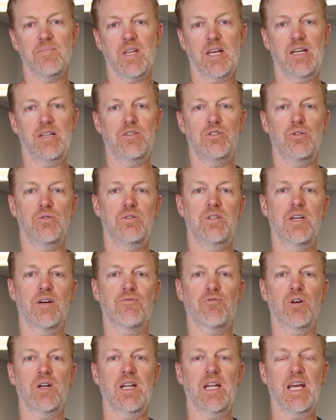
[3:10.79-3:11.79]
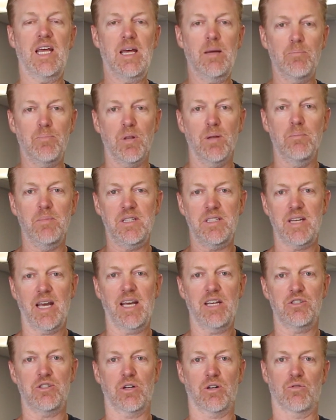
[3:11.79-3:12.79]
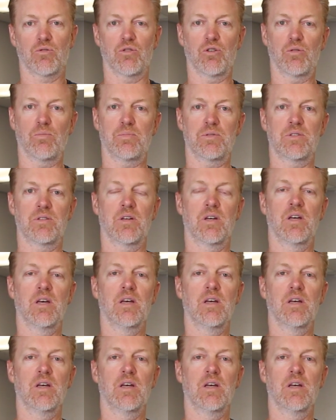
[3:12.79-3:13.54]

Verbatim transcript: into different implementation groups.